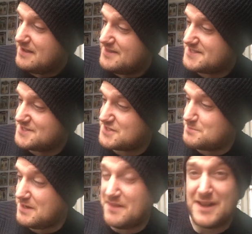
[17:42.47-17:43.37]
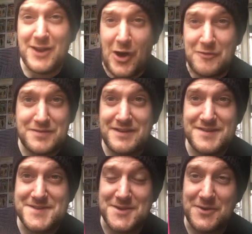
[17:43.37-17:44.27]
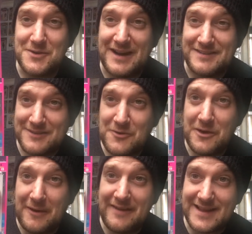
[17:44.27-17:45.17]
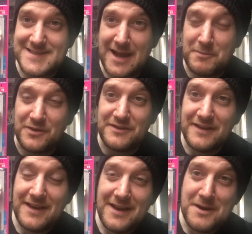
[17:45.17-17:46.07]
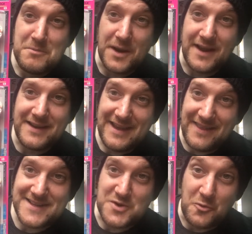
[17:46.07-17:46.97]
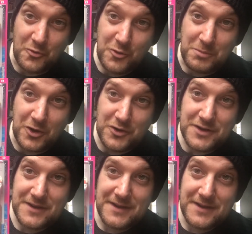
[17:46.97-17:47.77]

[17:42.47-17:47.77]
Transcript: This has just been in the loft, so I don't know how that's happened. But yeah, that's Roadblock.